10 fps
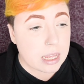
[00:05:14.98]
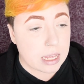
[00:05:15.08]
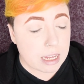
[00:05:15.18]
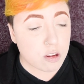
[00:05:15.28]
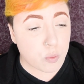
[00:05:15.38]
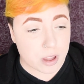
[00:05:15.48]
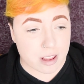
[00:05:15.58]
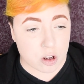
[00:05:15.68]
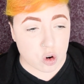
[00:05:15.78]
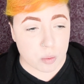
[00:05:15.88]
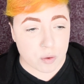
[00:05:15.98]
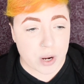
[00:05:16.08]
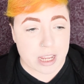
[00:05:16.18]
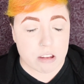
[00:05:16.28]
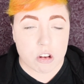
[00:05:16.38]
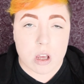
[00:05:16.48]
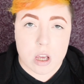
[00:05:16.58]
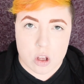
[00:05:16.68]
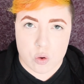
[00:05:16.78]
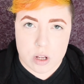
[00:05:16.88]
is within the normal range,
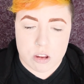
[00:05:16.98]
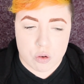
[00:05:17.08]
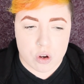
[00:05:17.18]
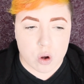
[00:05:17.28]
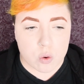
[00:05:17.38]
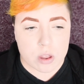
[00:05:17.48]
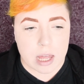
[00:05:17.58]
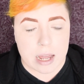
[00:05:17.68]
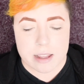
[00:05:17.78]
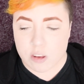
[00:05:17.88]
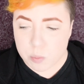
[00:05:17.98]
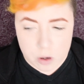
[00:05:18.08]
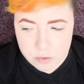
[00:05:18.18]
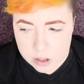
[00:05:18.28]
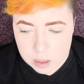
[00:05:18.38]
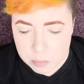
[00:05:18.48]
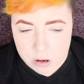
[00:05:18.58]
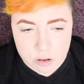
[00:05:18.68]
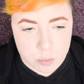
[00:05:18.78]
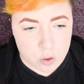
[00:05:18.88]
you need to know that it's perfectly
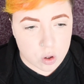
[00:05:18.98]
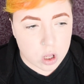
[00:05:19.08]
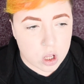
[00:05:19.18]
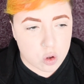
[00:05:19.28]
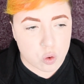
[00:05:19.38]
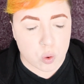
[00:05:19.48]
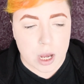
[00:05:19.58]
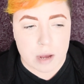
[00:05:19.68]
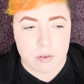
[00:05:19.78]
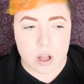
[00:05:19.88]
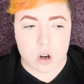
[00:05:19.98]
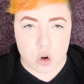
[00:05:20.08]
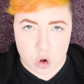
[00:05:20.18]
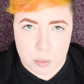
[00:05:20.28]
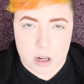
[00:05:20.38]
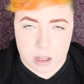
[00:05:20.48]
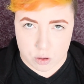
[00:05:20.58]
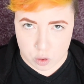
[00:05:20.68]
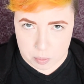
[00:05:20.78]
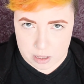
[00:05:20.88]
possible to have normal
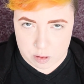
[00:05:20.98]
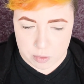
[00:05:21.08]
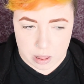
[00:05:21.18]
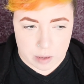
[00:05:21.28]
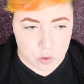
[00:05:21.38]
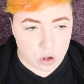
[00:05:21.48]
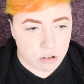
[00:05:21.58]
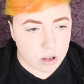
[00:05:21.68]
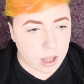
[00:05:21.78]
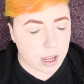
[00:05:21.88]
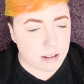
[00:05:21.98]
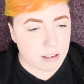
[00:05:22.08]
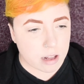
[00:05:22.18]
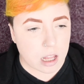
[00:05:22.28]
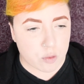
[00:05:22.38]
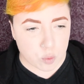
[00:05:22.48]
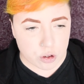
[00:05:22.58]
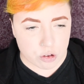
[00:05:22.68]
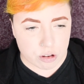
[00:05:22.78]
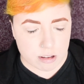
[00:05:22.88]
ceruloplasmin levels and still have
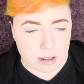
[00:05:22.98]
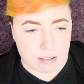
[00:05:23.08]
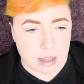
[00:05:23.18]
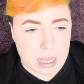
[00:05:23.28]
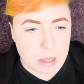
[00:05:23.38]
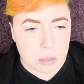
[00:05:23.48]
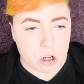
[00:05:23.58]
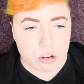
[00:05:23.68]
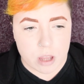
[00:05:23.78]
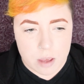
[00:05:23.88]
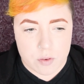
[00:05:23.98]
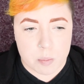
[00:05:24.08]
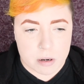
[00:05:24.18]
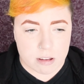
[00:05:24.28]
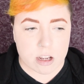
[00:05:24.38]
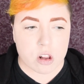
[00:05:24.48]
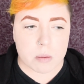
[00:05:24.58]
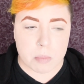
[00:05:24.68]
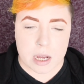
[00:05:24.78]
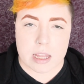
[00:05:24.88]
Wilson's disease, because every particular
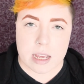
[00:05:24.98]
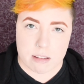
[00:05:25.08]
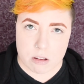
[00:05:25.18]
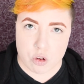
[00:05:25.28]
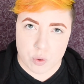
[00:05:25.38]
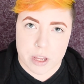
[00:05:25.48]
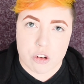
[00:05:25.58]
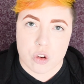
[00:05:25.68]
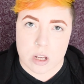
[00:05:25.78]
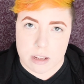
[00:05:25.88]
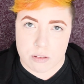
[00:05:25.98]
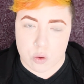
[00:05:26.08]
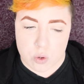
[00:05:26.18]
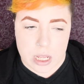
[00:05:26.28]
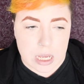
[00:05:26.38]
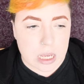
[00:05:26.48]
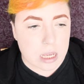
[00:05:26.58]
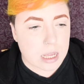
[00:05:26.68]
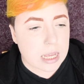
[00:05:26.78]
body and situation is unique.